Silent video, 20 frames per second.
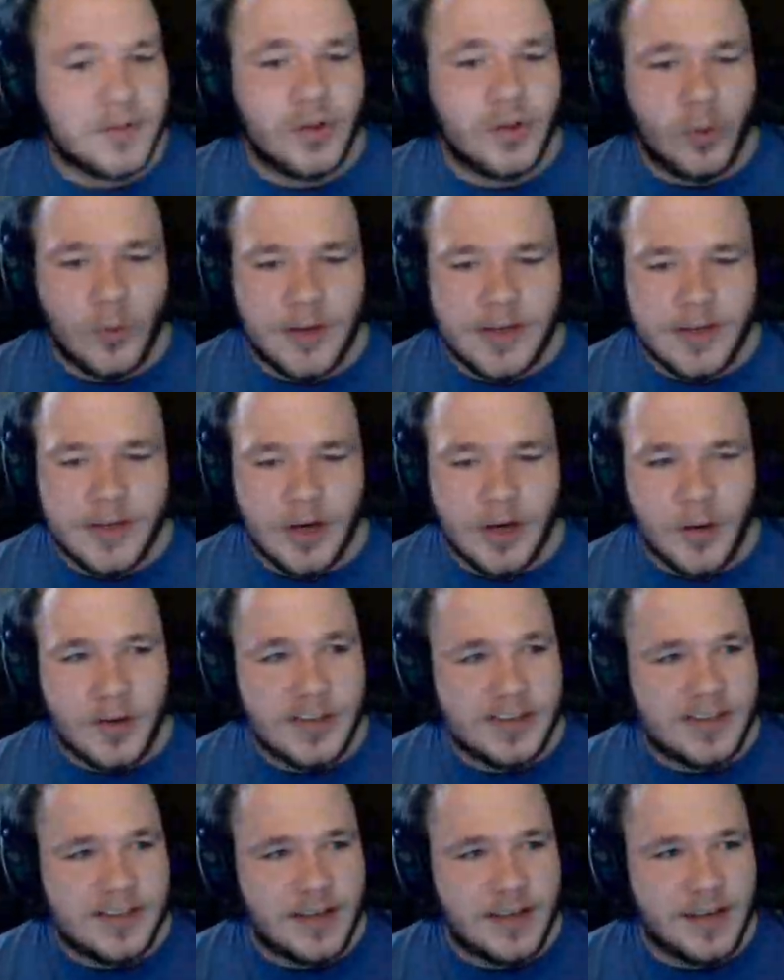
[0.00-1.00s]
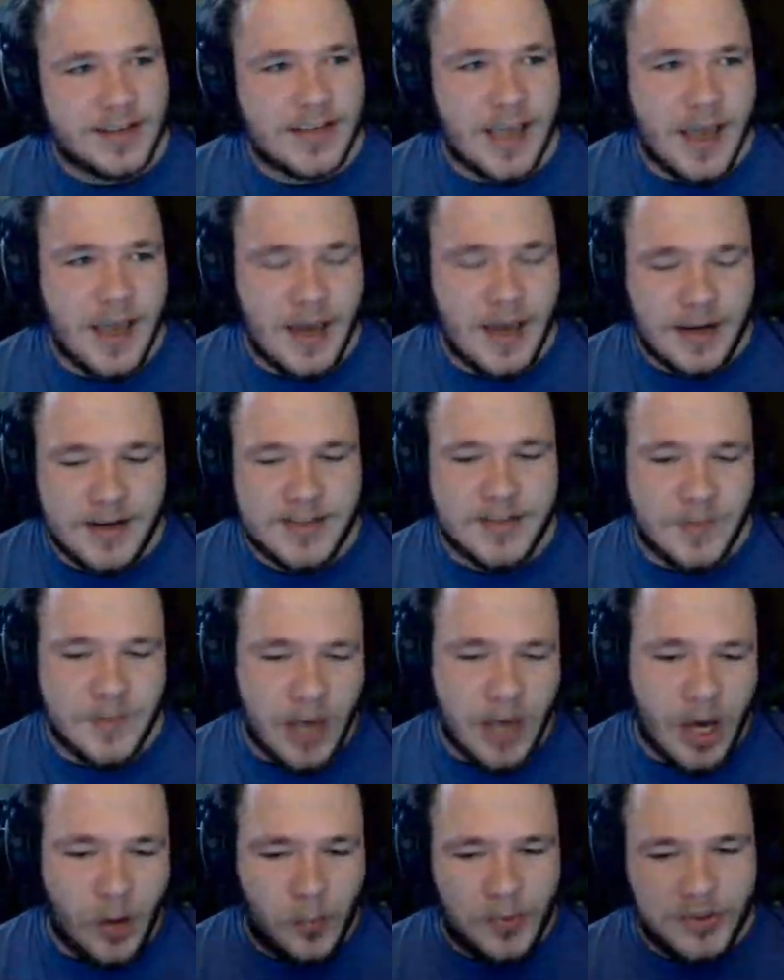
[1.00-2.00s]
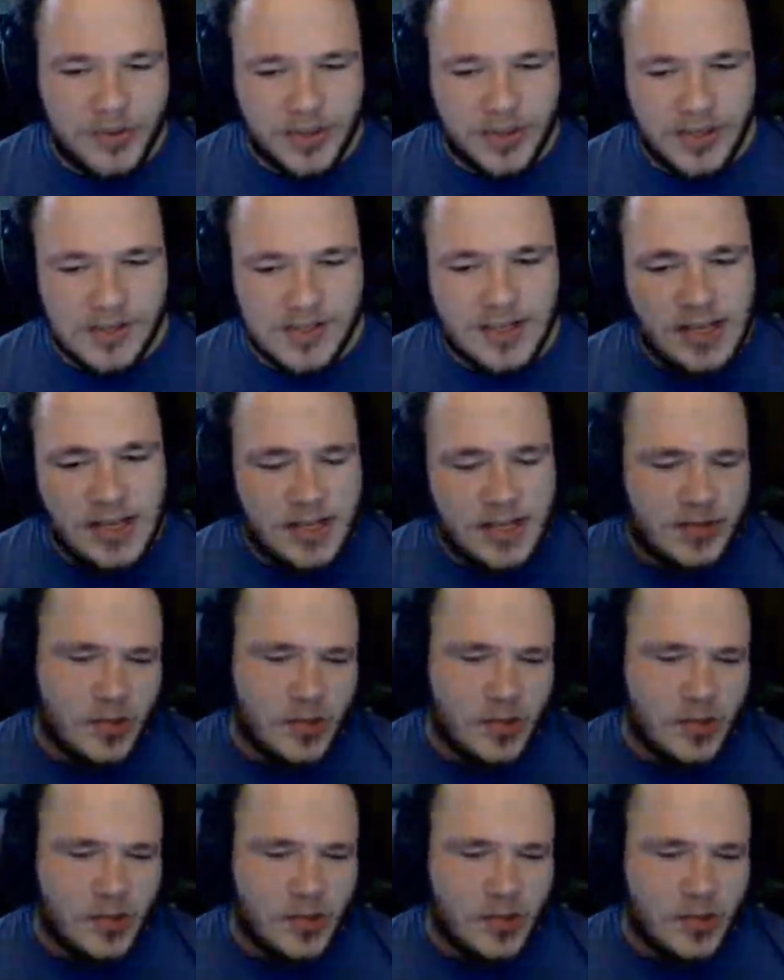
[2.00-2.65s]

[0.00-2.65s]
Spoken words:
to the window and says, hey, I need some help with this.